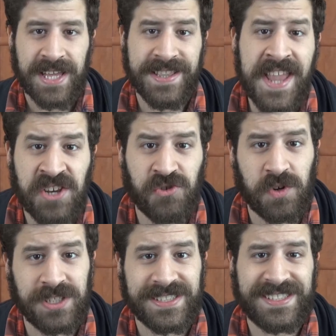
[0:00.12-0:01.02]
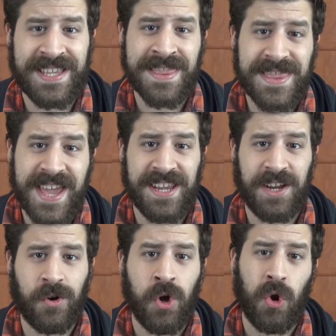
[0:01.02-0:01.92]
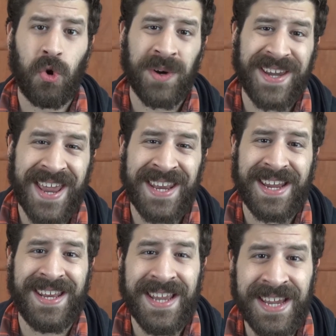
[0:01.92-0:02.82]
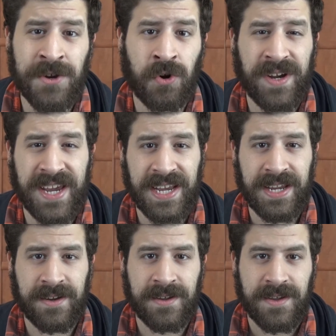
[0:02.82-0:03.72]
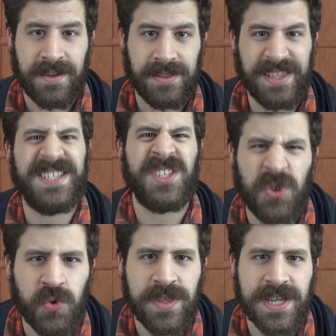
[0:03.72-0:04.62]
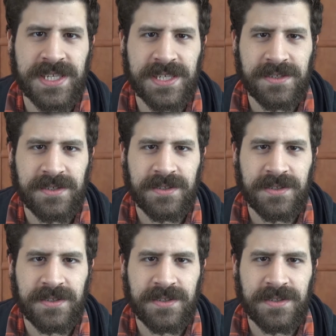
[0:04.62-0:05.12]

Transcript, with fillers: natural, synthetic, organic and inorganic. Let's do this.